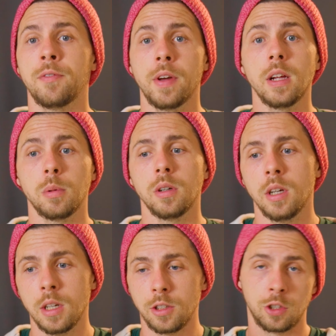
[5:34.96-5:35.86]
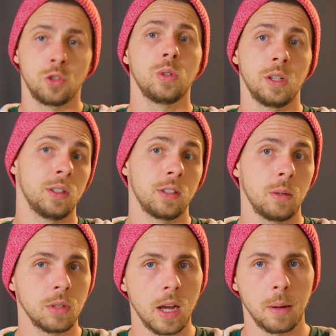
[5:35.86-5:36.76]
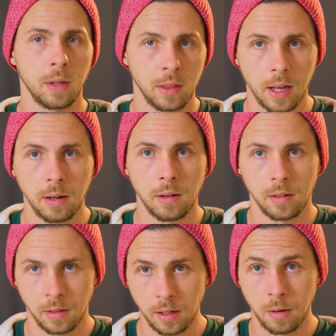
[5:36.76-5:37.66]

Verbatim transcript: available, just shoot in the same time. And then, then